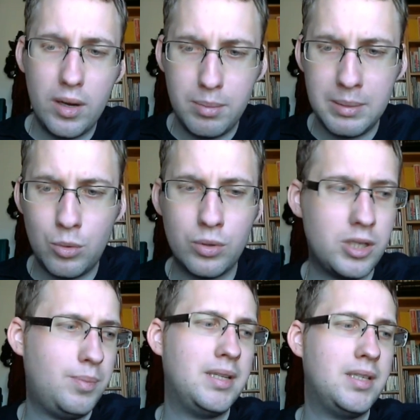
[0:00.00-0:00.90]
a bit more
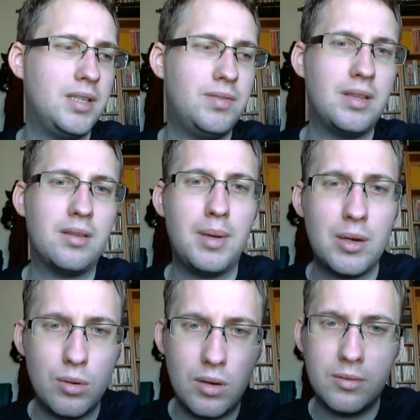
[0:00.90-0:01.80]
expensive than the
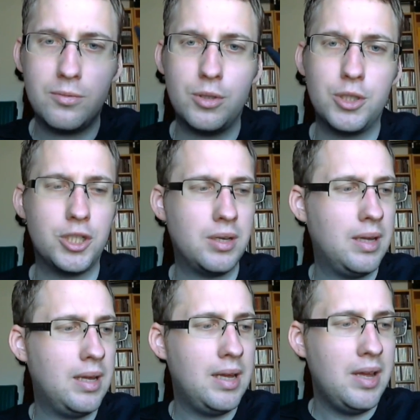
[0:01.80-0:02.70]
Makrolon version.
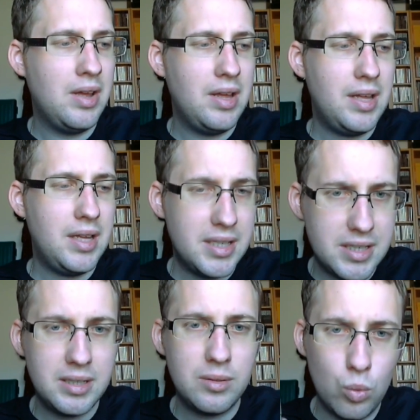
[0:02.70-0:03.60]
Is
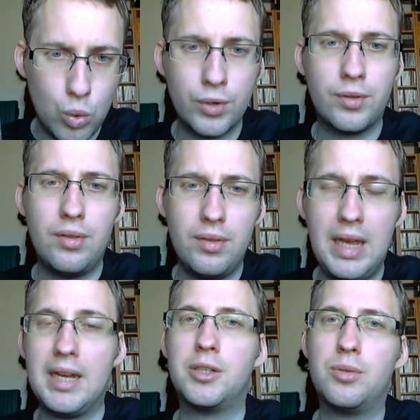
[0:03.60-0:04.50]
it worth the
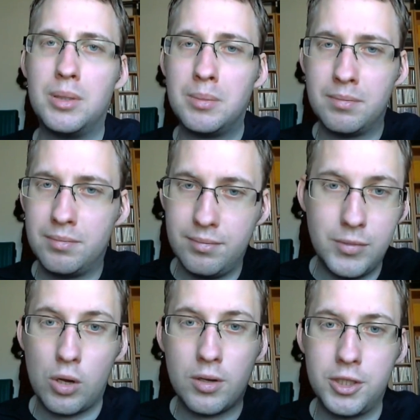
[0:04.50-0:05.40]
extra
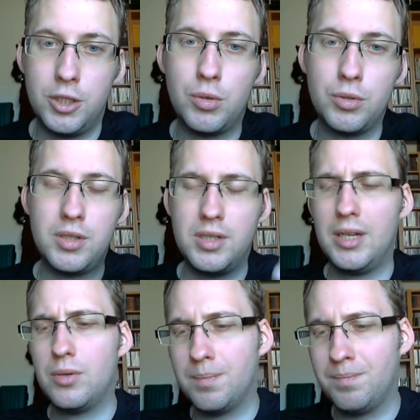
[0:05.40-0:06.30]
dollars, euros, etc.?